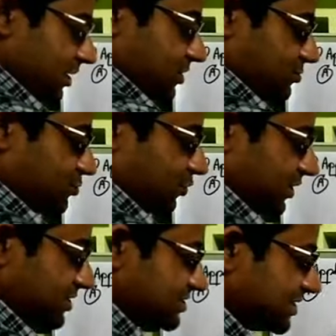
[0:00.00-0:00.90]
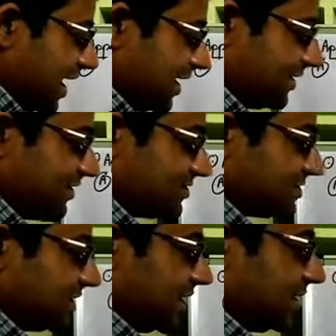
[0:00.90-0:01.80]
So inside this,
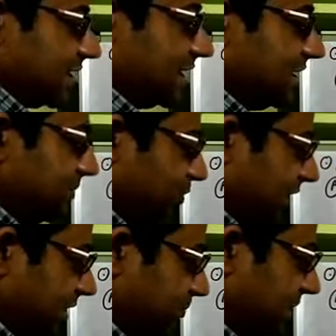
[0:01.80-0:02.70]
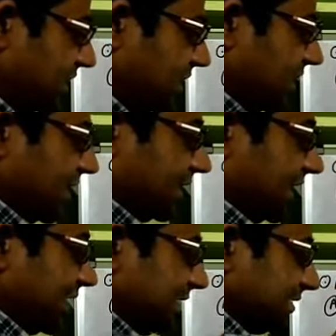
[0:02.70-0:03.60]
at any point P,
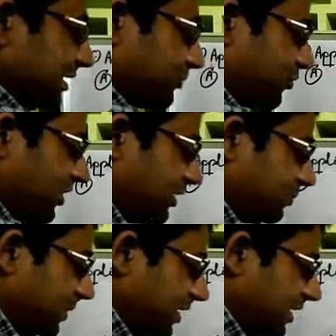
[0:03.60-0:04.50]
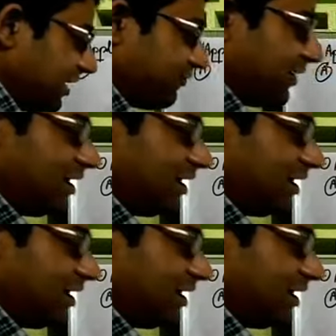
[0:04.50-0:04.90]
taking that point P, if we'll